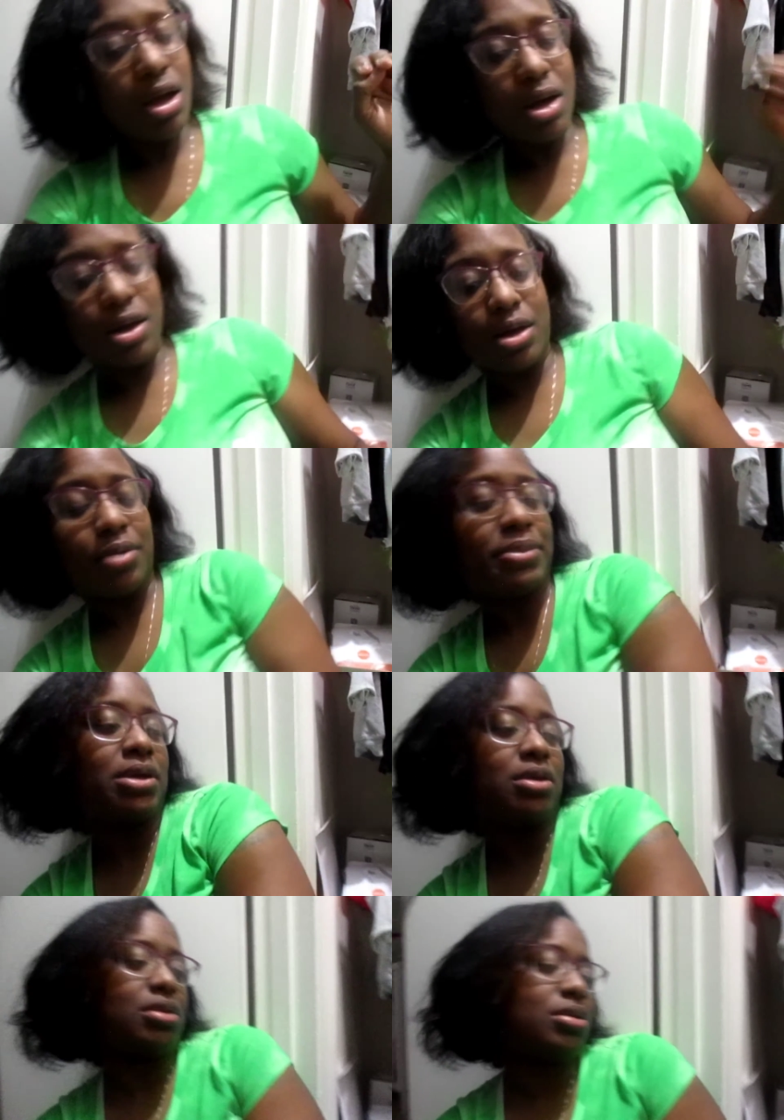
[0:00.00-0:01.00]
Um...
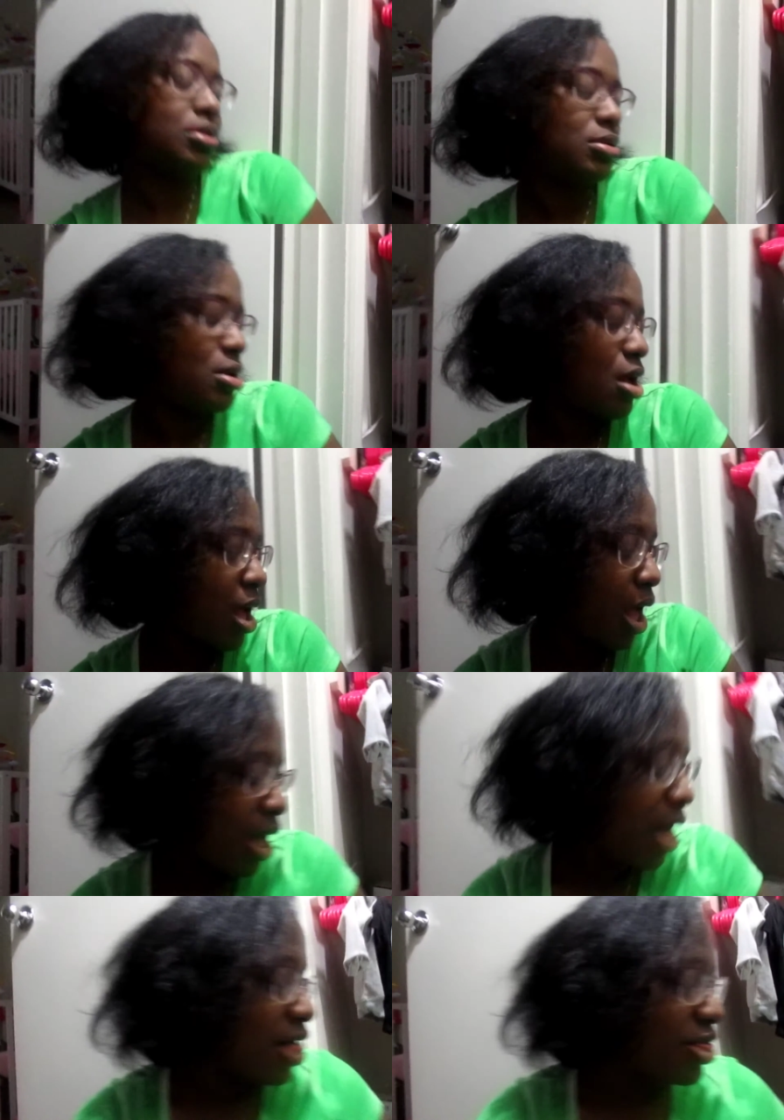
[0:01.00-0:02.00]

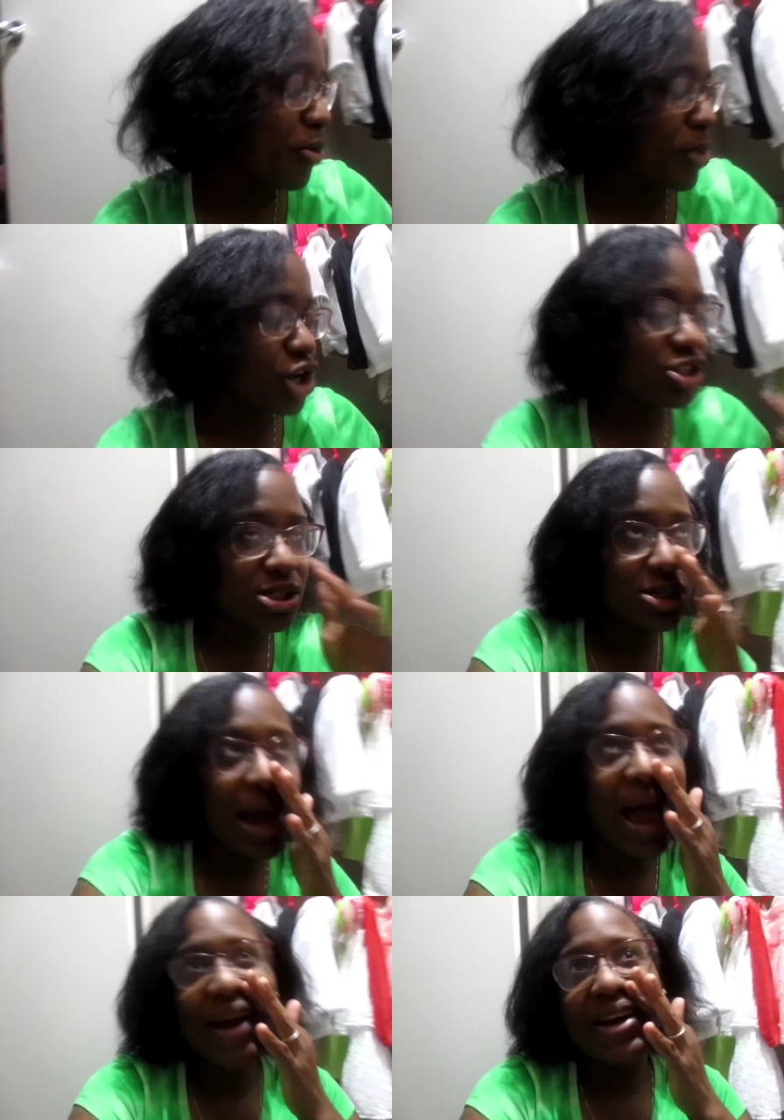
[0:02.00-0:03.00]
The person,
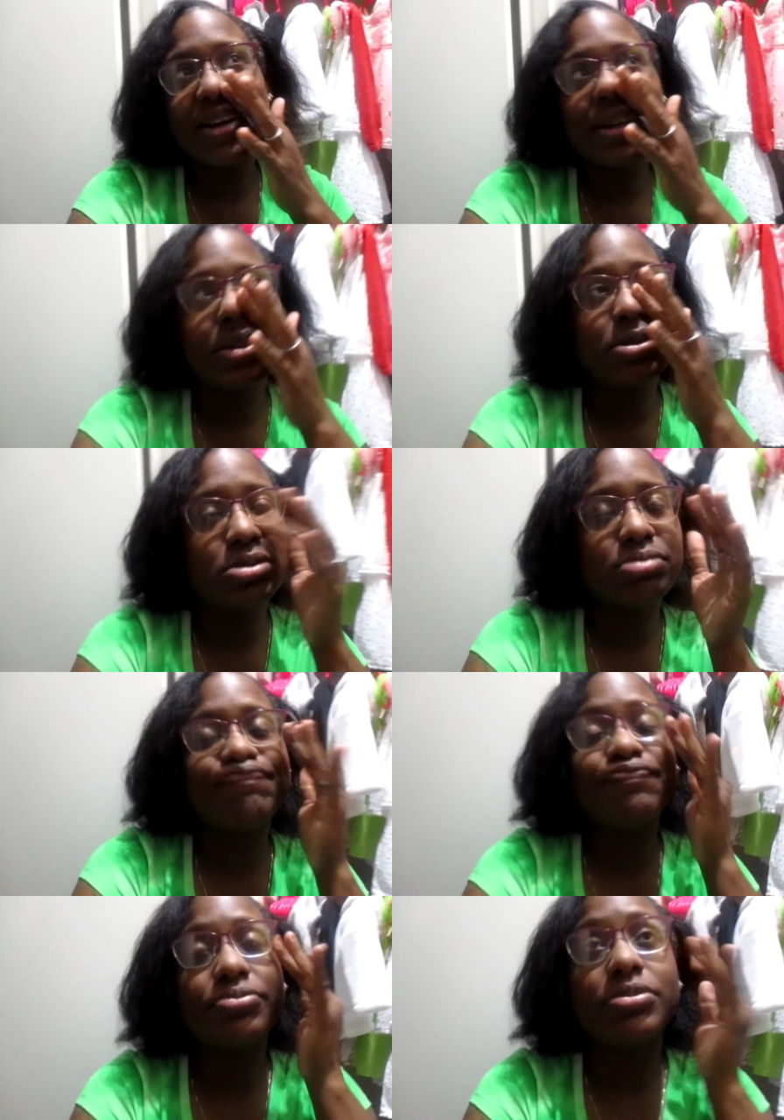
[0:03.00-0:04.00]
I
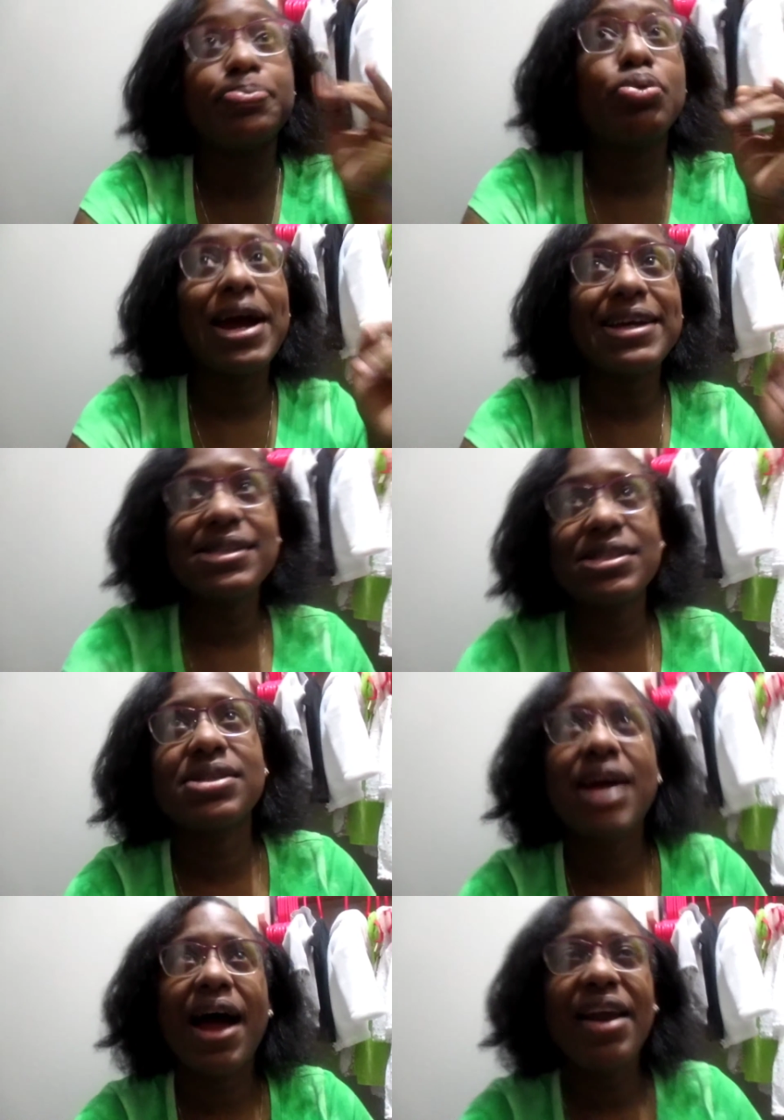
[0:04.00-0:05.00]
priced
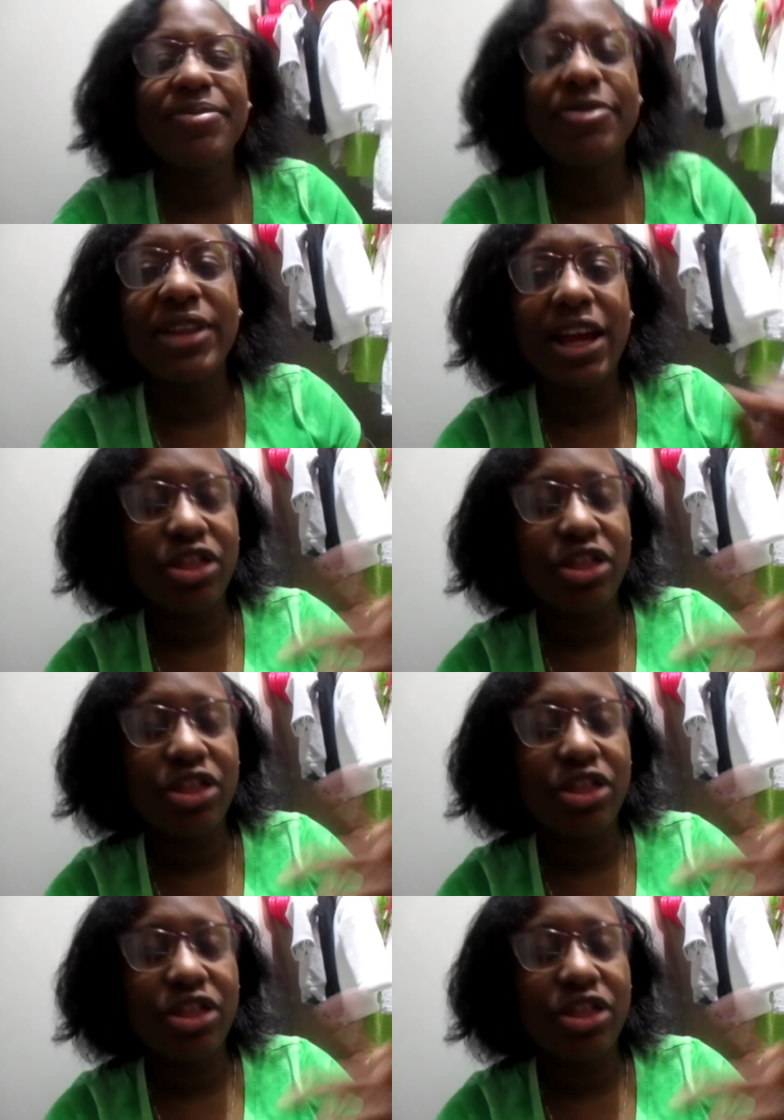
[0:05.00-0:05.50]
the item for like